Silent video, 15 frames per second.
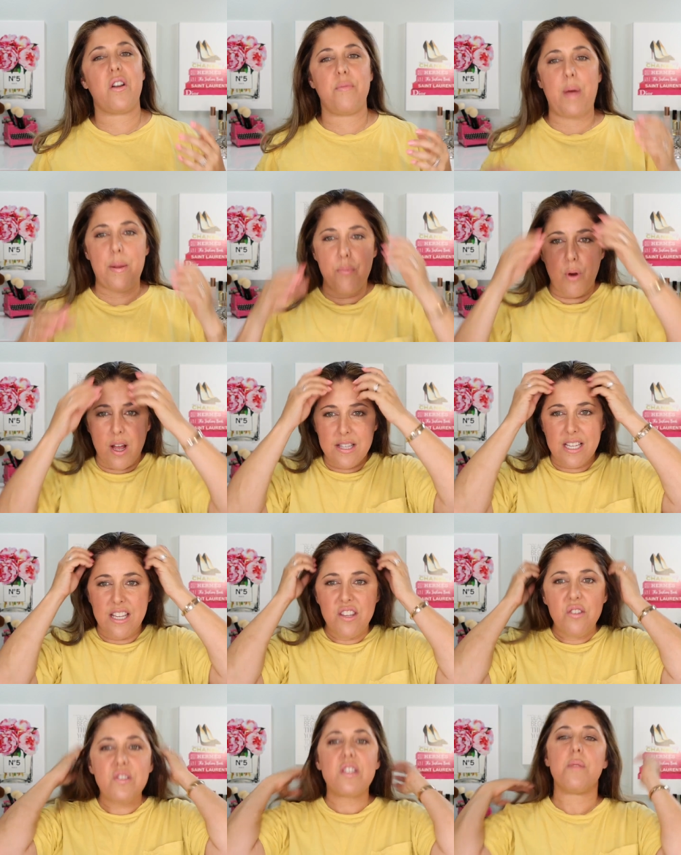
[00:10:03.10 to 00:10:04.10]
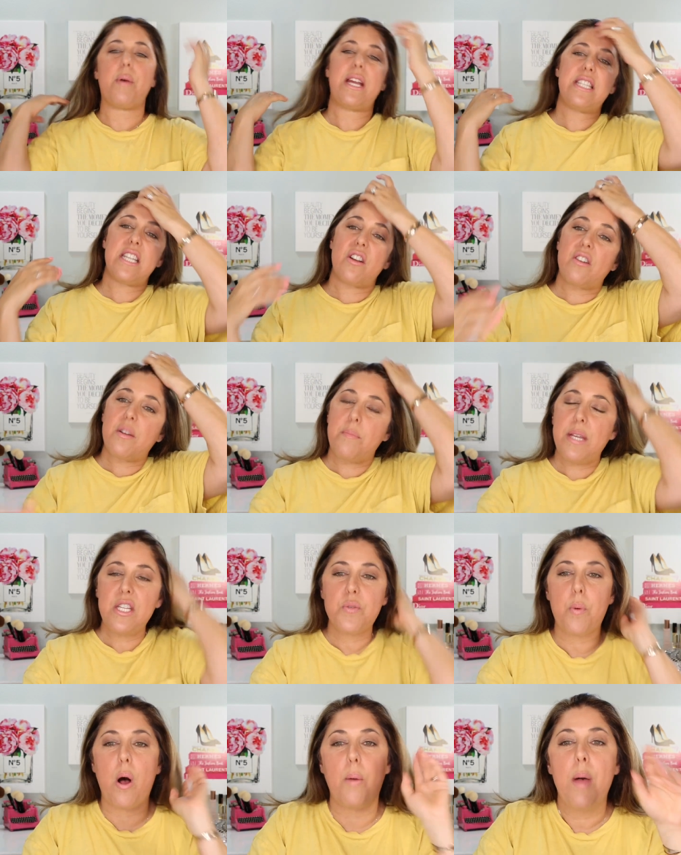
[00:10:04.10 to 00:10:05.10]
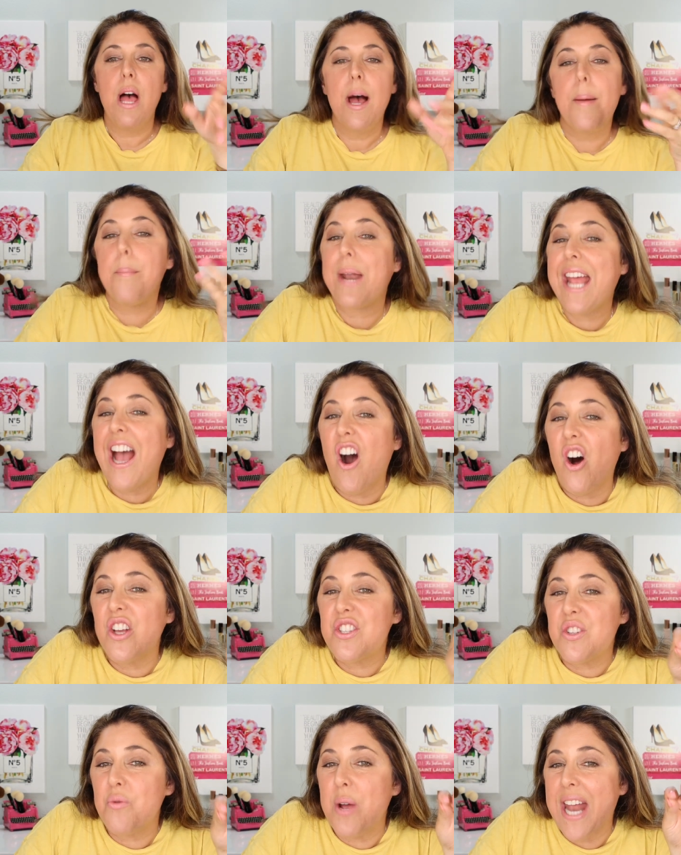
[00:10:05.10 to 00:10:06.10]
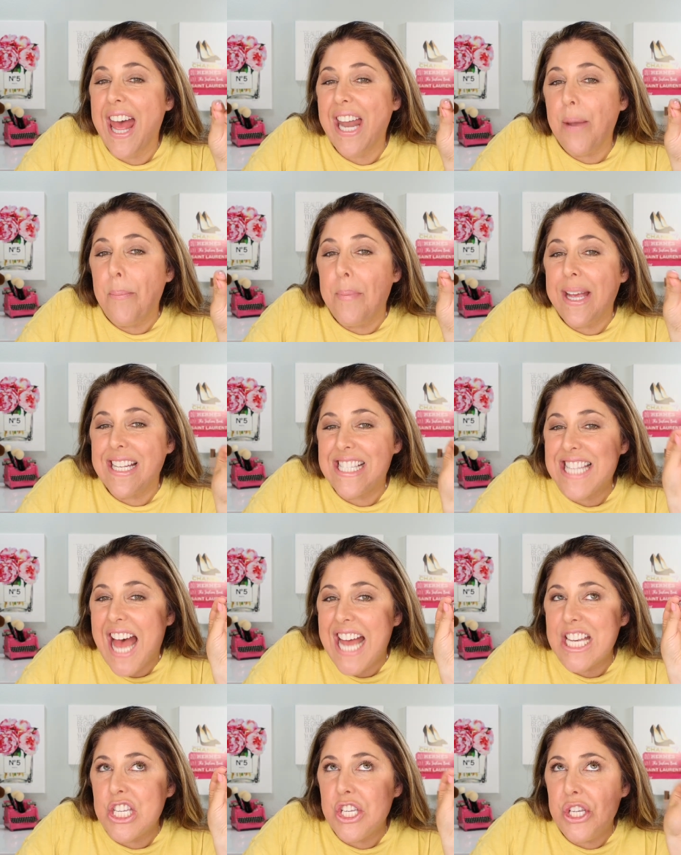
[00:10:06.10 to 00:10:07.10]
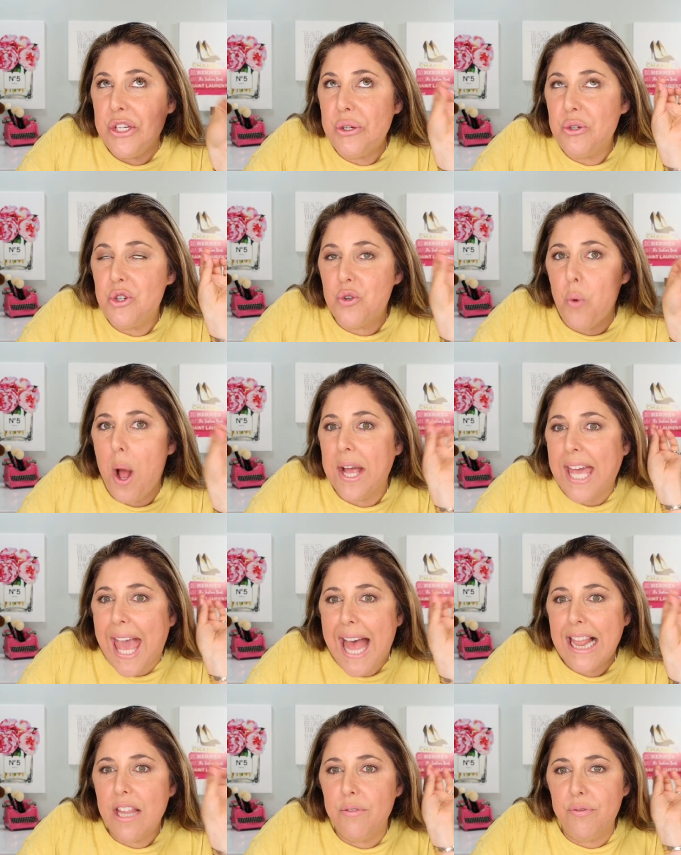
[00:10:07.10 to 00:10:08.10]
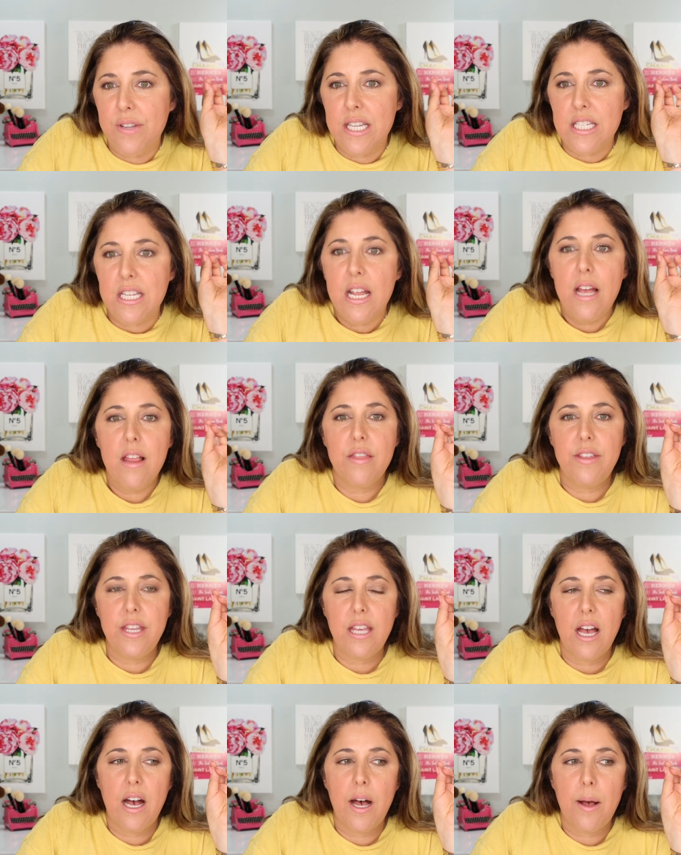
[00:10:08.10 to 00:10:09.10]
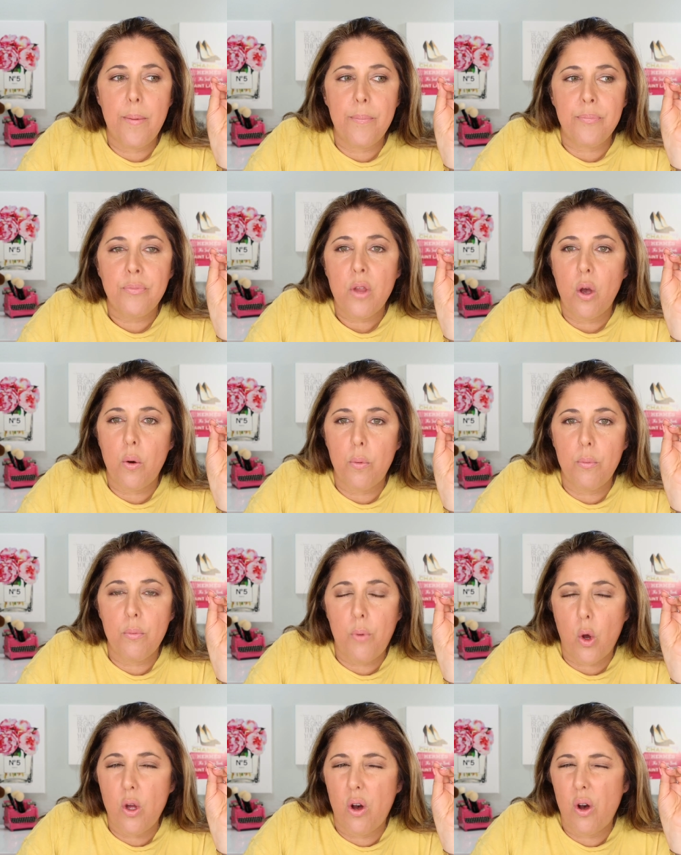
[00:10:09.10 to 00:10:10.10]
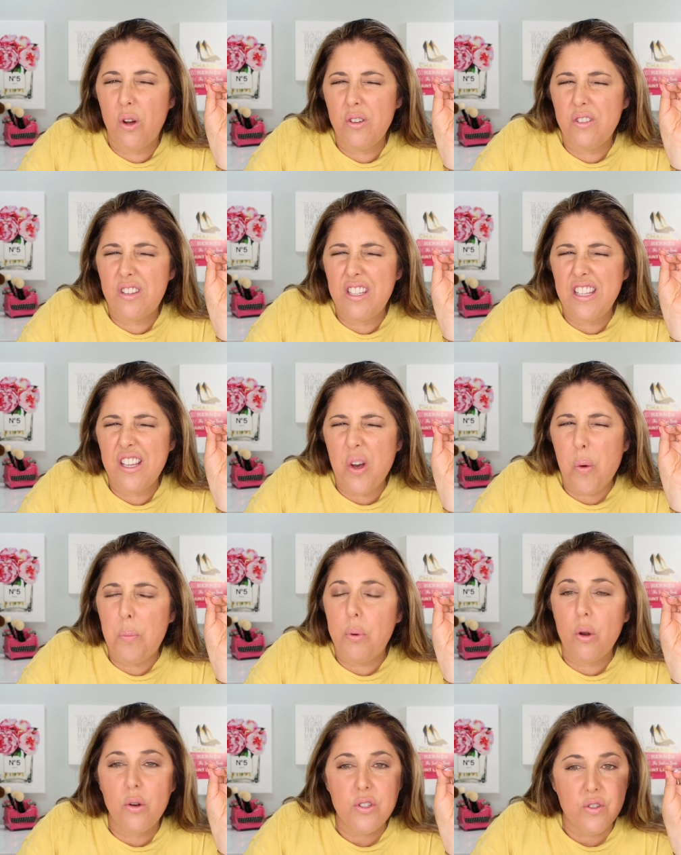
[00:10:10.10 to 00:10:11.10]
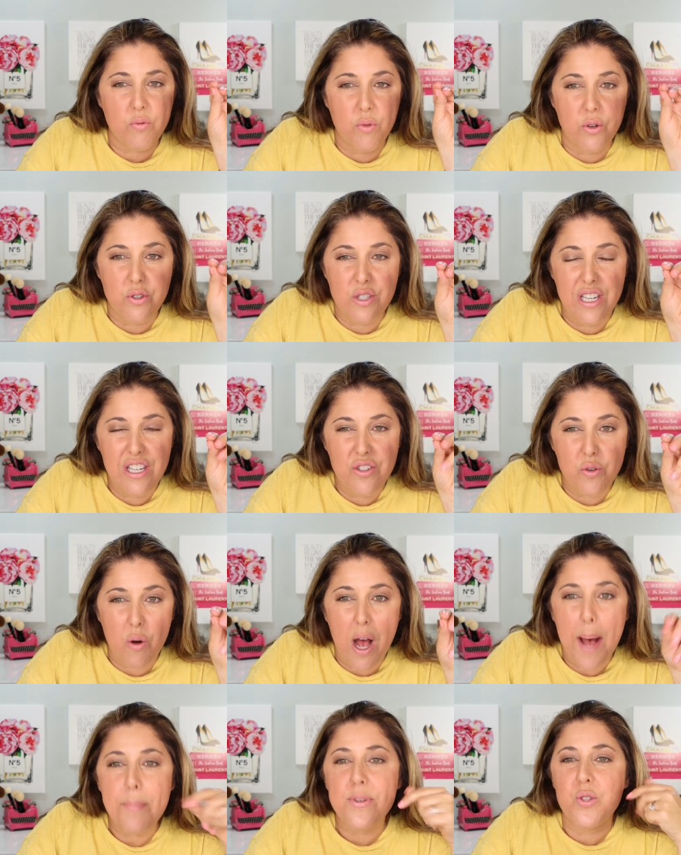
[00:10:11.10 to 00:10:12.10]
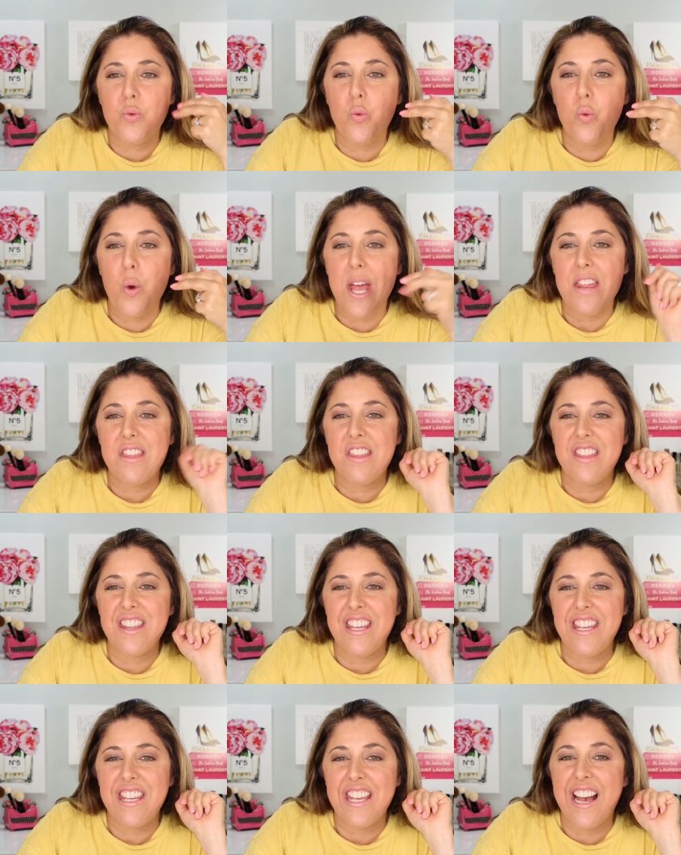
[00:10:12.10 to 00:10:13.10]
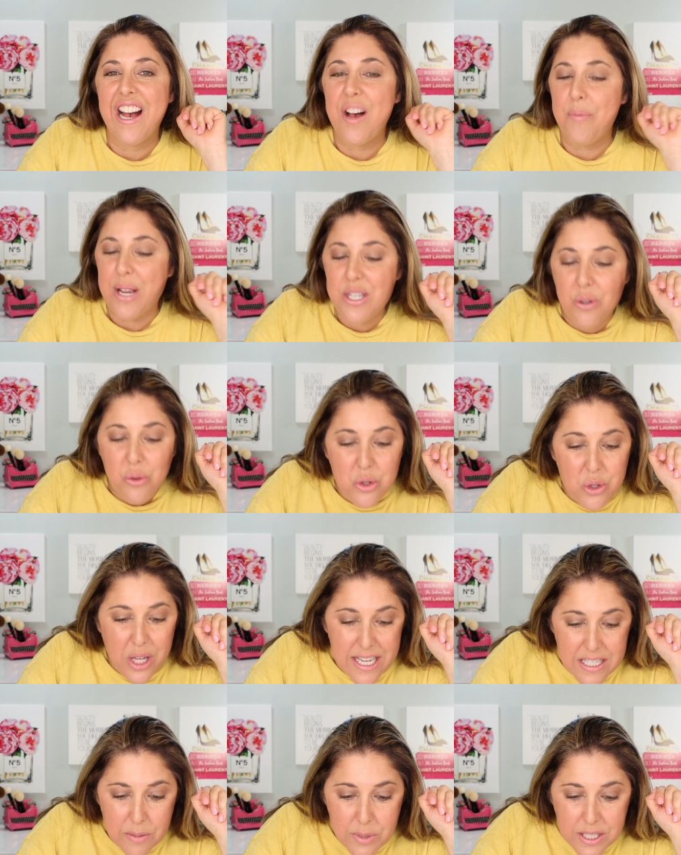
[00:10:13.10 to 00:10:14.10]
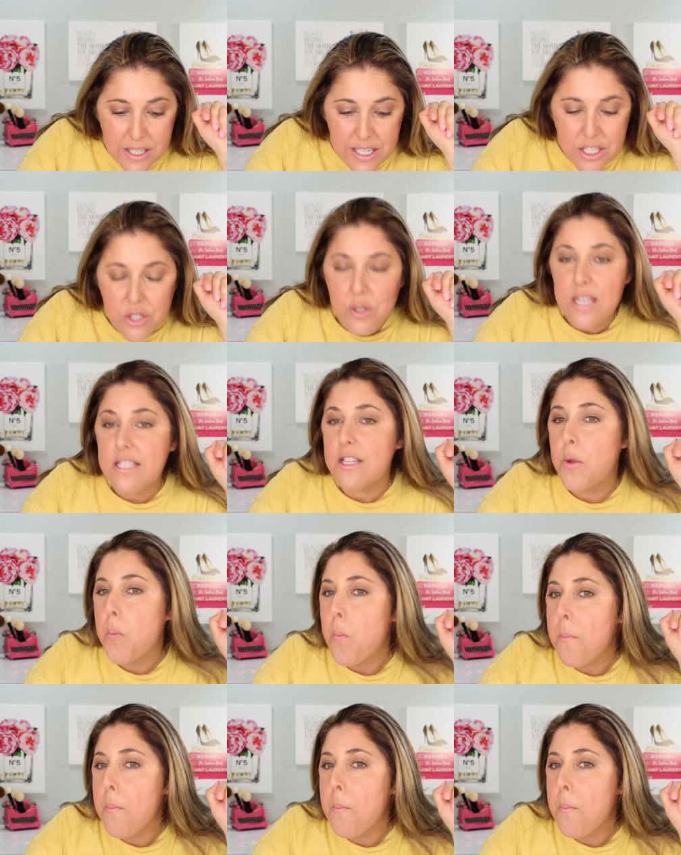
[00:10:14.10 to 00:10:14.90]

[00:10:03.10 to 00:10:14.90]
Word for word: of my bronze, I used the By Terry Beach Balm, but I also went ahead and mixed that new Drunk Elephant, the um, the O-Bloos Rosi drops with the, um, I told you guys I was going to do this,